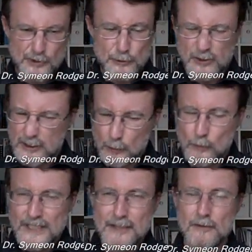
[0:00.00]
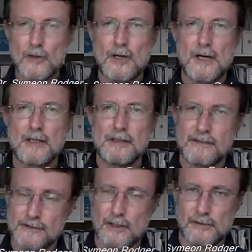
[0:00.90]
usually a week-long,
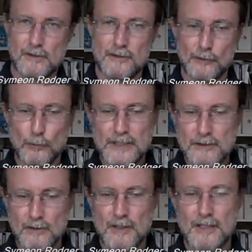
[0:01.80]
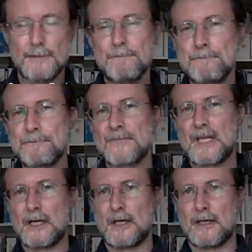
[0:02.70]
if not longer, week-long
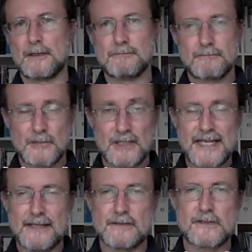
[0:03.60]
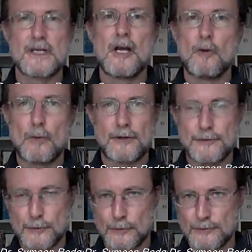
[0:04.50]
cleanse where
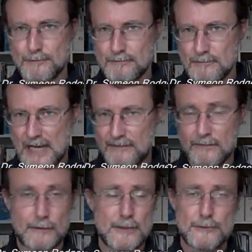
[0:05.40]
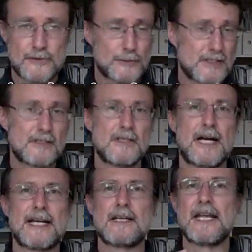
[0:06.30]
you have a very restricted
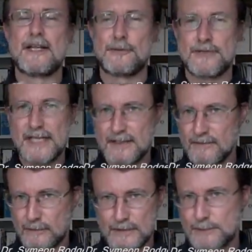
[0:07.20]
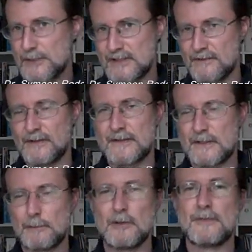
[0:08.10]
diet and you're taking very specific
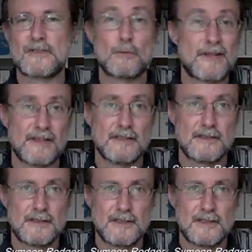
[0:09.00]
supplements with it.